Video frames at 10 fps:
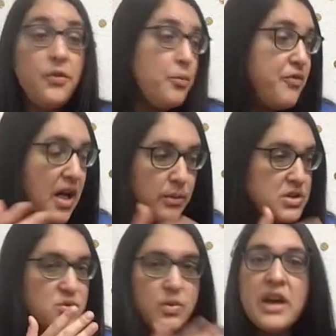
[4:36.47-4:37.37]
following
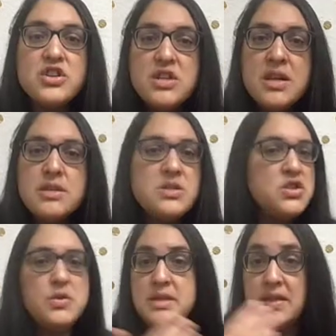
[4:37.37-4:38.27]
directions to
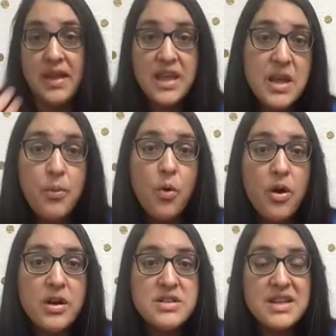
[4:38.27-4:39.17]
using the
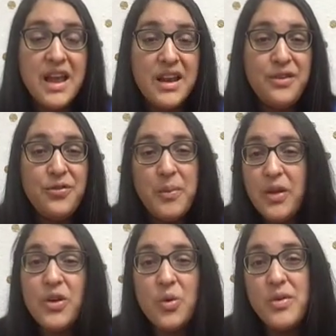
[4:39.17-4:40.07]
keyboard to getting
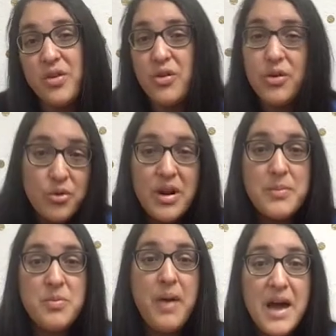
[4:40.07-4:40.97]
familiar with their
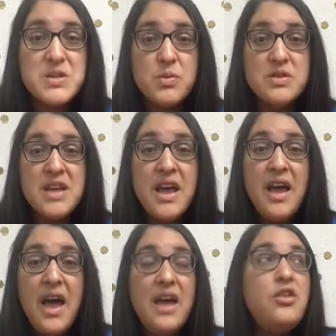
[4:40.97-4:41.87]
usernames and passwords,
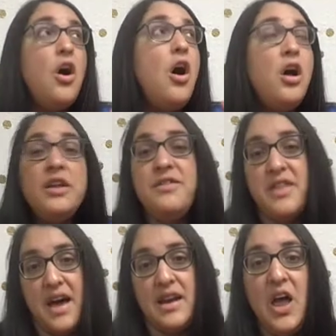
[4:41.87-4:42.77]
and all of
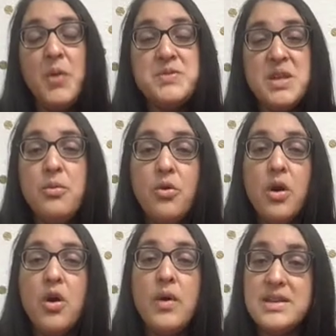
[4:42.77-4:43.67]
that helps them
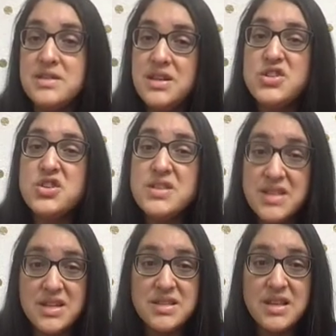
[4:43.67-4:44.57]
grow as digital
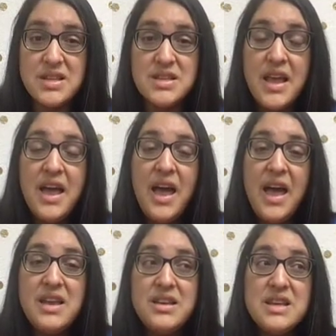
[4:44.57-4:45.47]
citizens
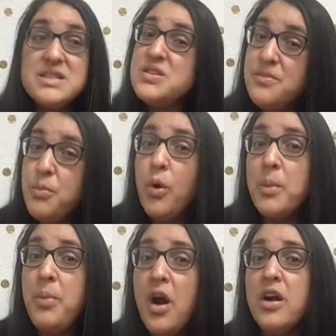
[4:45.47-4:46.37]
and is an
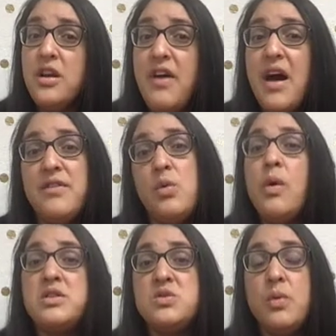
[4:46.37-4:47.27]
important part of having
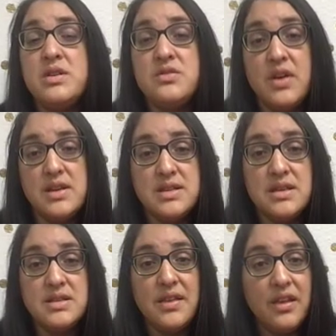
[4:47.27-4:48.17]
one-to-one
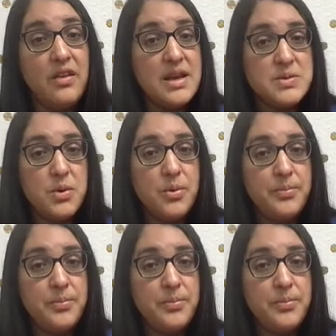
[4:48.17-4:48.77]
devices in the classroom.